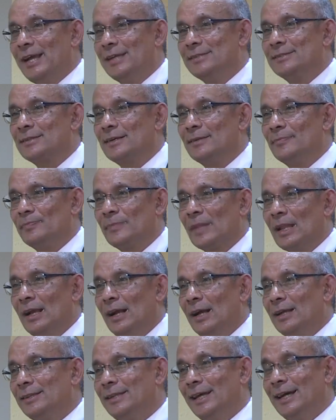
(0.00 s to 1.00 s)
is
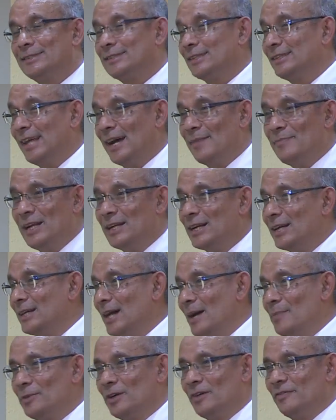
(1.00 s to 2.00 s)
that there have been a
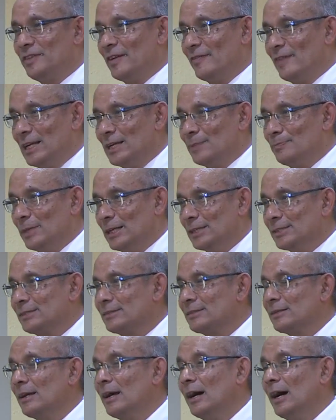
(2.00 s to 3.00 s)
number of
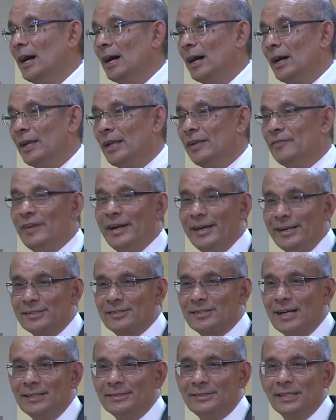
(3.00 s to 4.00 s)
developments in various
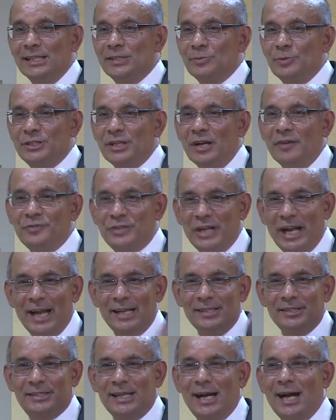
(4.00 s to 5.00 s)
countries which have
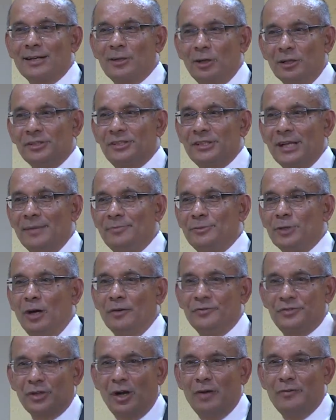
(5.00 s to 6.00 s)
changed our concept
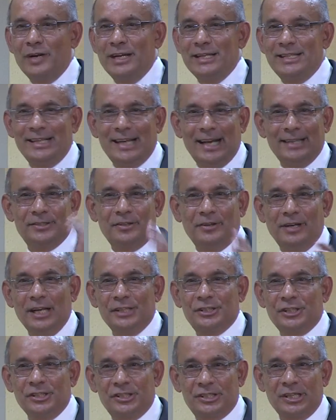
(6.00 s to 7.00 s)
of sovereignty and the
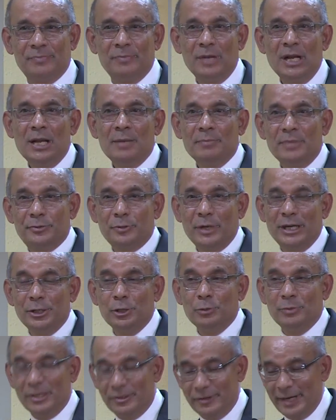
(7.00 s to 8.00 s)
relationship between
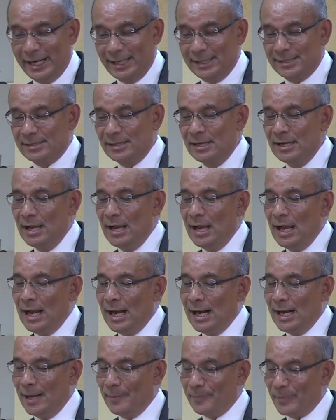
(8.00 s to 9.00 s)
human rights.
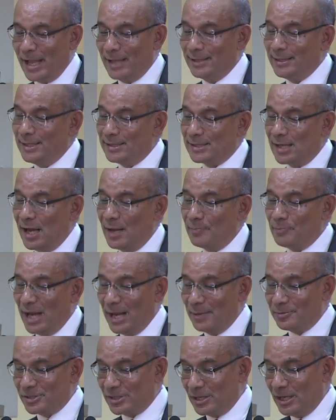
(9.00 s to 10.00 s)
And these are
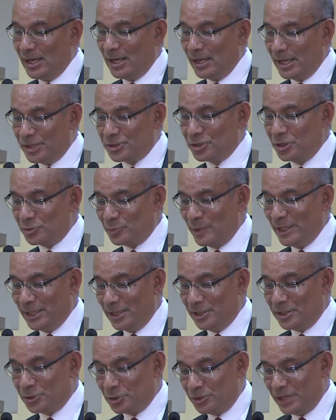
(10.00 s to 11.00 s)
perhaps issues
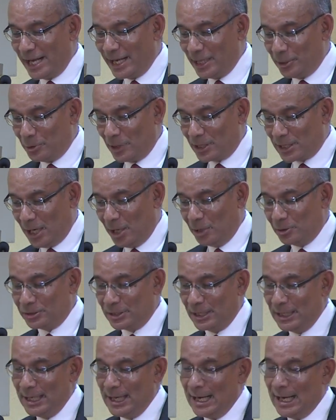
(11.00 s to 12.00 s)
we should take into account
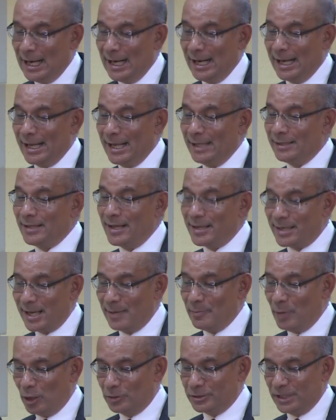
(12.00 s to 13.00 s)
in thinking
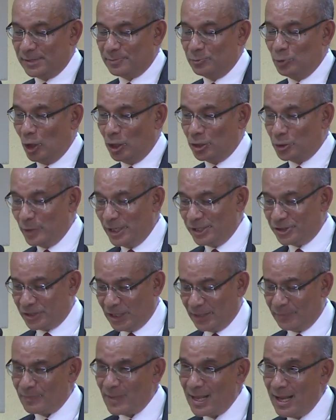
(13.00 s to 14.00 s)
about this broad
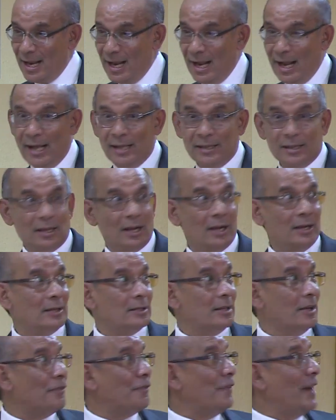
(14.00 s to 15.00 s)
question.
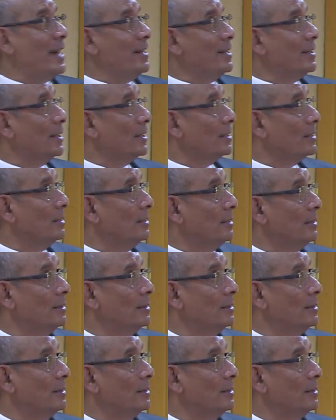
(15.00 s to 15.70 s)
The final,